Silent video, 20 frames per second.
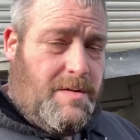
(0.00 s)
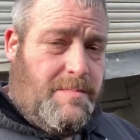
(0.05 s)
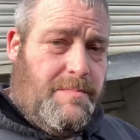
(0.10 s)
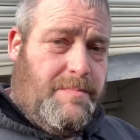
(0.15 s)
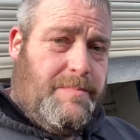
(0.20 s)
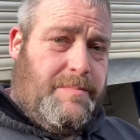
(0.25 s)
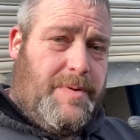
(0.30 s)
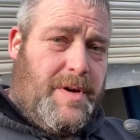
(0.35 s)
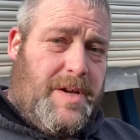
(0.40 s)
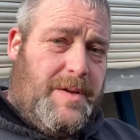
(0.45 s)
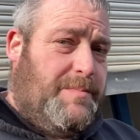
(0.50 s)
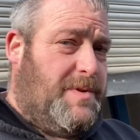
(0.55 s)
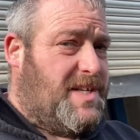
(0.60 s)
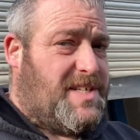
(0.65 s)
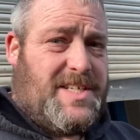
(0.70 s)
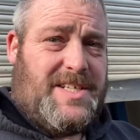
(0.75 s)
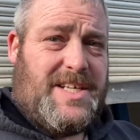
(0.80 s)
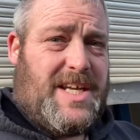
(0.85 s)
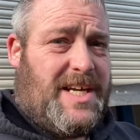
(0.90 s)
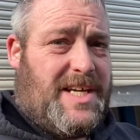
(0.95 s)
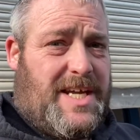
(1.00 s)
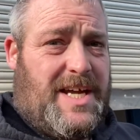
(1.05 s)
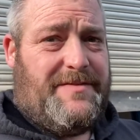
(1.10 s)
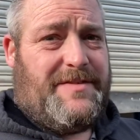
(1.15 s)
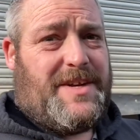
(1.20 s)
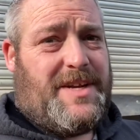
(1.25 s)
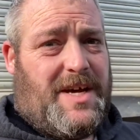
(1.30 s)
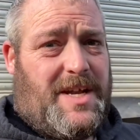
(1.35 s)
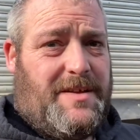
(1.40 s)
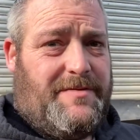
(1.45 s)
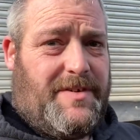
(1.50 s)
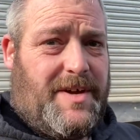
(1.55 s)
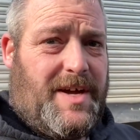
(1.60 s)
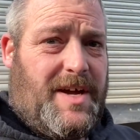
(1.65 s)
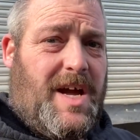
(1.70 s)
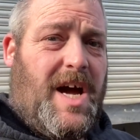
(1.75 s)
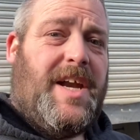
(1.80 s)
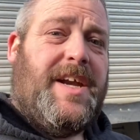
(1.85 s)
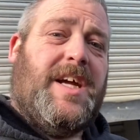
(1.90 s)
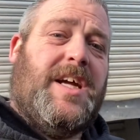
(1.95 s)
but the missus ain't having none of it,
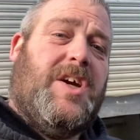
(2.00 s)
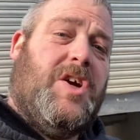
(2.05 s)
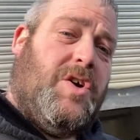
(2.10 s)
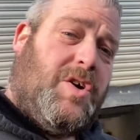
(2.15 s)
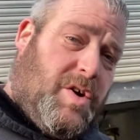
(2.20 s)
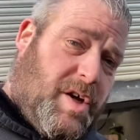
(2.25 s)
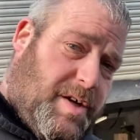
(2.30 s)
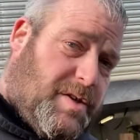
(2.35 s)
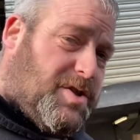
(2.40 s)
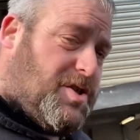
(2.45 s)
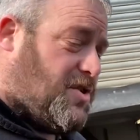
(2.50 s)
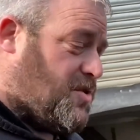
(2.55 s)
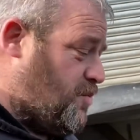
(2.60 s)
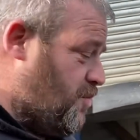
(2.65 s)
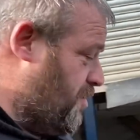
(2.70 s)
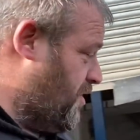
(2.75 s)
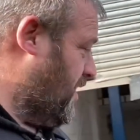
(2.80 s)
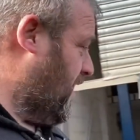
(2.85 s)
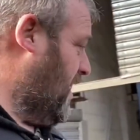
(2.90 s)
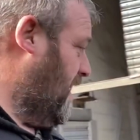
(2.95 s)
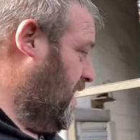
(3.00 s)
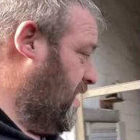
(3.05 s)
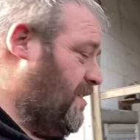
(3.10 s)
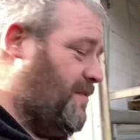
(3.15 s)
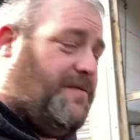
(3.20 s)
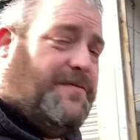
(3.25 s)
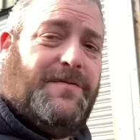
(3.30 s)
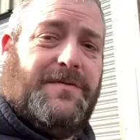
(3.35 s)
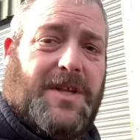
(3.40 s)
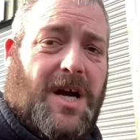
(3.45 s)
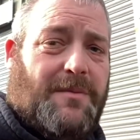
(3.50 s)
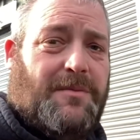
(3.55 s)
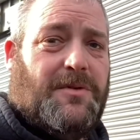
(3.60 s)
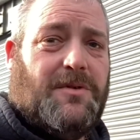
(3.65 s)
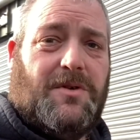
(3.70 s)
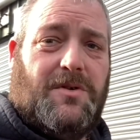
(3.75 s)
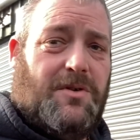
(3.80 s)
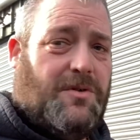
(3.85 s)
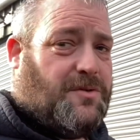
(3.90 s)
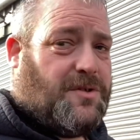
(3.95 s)
and it just wouldn't get in the double
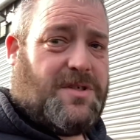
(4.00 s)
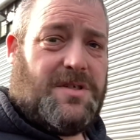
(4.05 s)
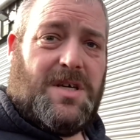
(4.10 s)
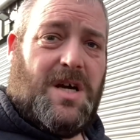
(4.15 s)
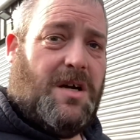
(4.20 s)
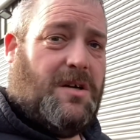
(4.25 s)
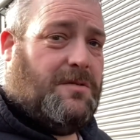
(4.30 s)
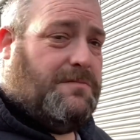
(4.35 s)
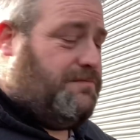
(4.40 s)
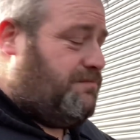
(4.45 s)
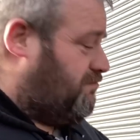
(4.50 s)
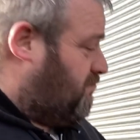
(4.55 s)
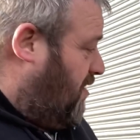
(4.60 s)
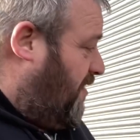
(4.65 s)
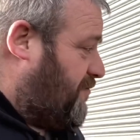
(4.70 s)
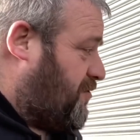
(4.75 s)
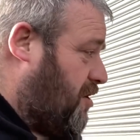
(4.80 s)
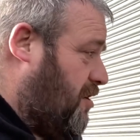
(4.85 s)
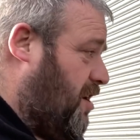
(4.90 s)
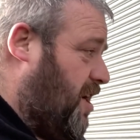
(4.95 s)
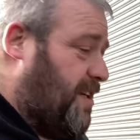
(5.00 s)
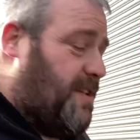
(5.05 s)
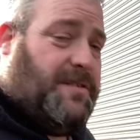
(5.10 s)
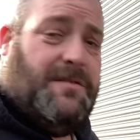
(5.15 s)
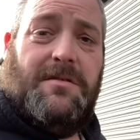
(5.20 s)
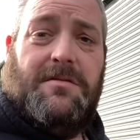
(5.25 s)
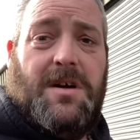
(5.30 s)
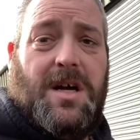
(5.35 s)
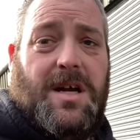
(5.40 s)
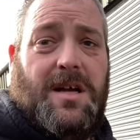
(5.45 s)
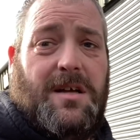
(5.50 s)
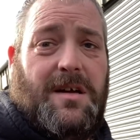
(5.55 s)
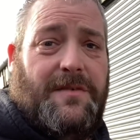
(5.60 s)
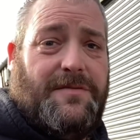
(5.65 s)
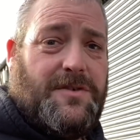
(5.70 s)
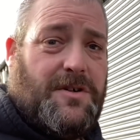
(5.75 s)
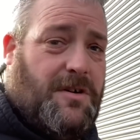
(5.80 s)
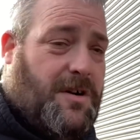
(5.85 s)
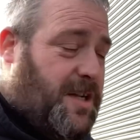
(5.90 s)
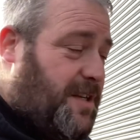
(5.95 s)
doors. So I've tried, all right? I've
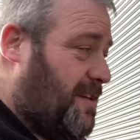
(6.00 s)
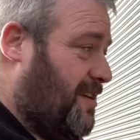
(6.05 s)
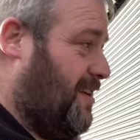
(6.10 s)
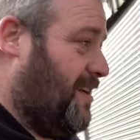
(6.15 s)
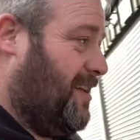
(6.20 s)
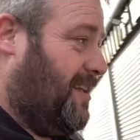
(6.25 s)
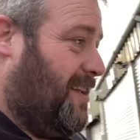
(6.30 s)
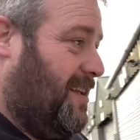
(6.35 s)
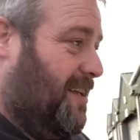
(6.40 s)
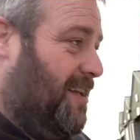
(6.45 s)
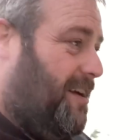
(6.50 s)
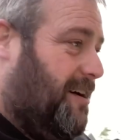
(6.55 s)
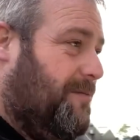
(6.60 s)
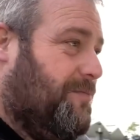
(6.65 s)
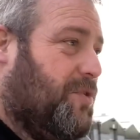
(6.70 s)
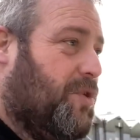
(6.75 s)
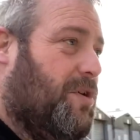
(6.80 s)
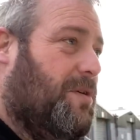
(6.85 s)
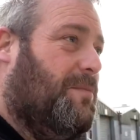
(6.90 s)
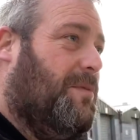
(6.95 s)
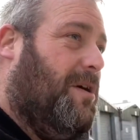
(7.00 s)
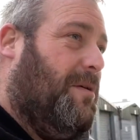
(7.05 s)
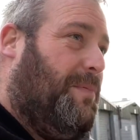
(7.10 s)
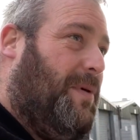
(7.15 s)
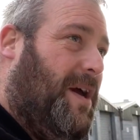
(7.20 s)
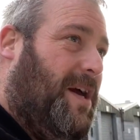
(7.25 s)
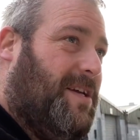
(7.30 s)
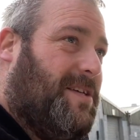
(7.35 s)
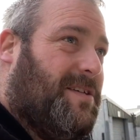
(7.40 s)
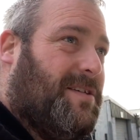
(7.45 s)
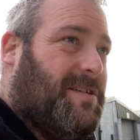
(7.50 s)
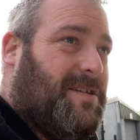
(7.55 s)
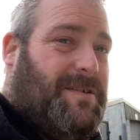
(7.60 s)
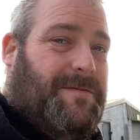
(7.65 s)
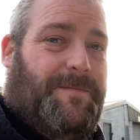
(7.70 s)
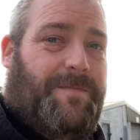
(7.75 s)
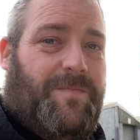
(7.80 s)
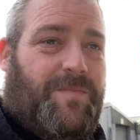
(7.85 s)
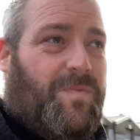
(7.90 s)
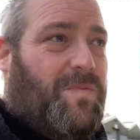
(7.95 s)
tried. I'm doing my best.
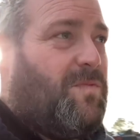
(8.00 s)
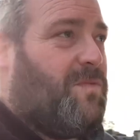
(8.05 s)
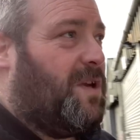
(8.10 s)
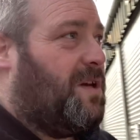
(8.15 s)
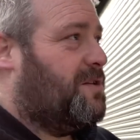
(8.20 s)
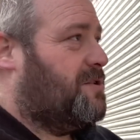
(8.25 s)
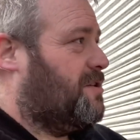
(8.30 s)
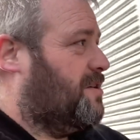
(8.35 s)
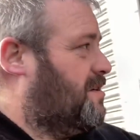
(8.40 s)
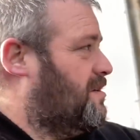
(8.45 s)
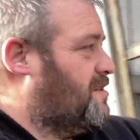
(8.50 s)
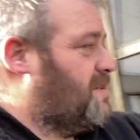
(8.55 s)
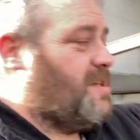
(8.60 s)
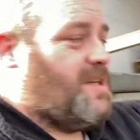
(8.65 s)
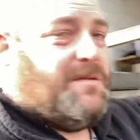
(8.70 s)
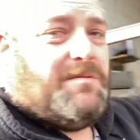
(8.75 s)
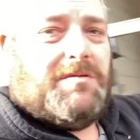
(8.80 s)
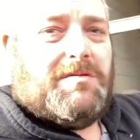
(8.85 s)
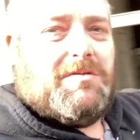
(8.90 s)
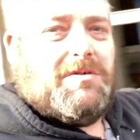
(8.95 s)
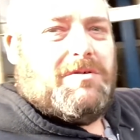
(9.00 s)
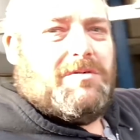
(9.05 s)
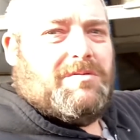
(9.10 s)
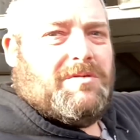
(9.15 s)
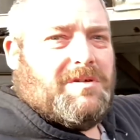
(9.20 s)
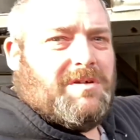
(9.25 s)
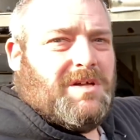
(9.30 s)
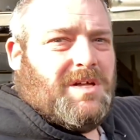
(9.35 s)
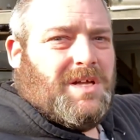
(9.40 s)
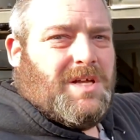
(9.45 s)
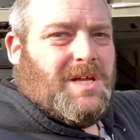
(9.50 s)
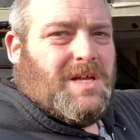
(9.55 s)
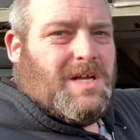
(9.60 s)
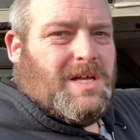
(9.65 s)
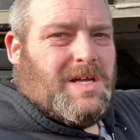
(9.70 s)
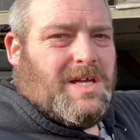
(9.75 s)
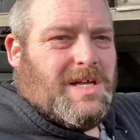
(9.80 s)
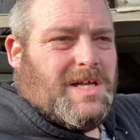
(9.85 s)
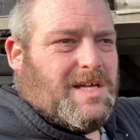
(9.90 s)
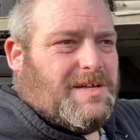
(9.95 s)
As you can see, we're all
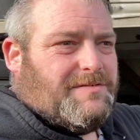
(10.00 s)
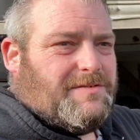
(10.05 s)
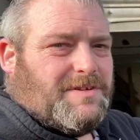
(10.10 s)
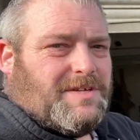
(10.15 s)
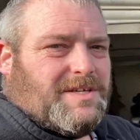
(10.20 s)
evenly